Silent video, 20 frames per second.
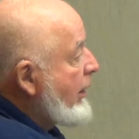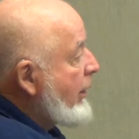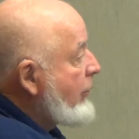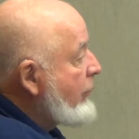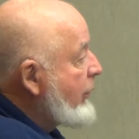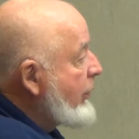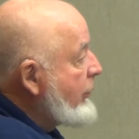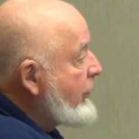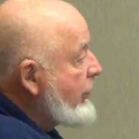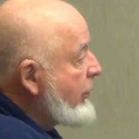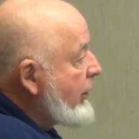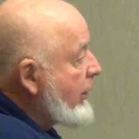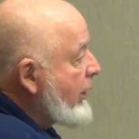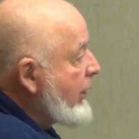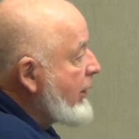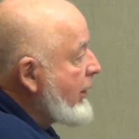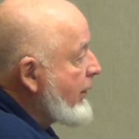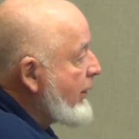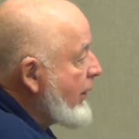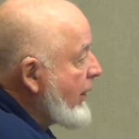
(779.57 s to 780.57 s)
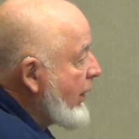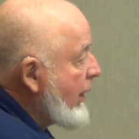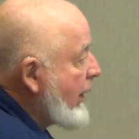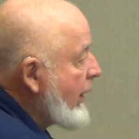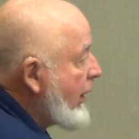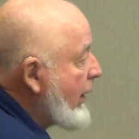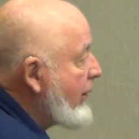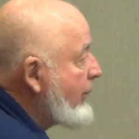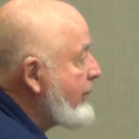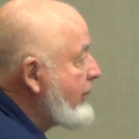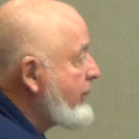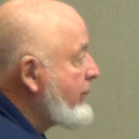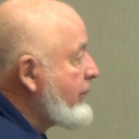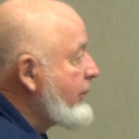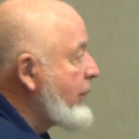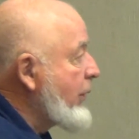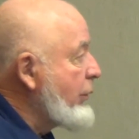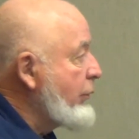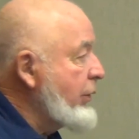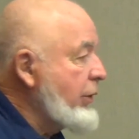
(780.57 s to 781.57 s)
We took
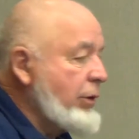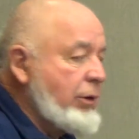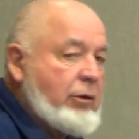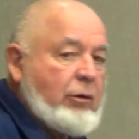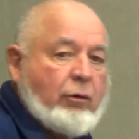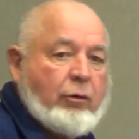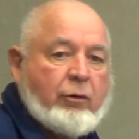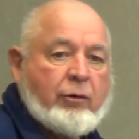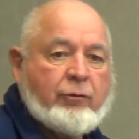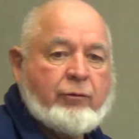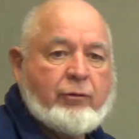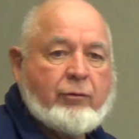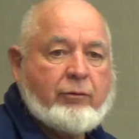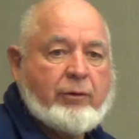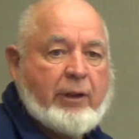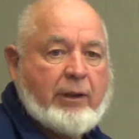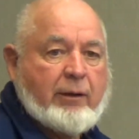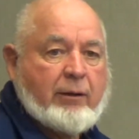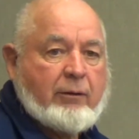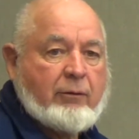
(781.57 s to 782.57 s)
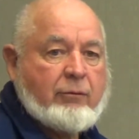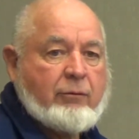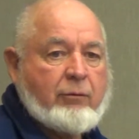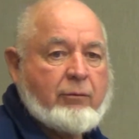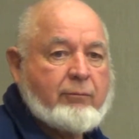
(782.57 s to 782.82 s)
horseshoe nails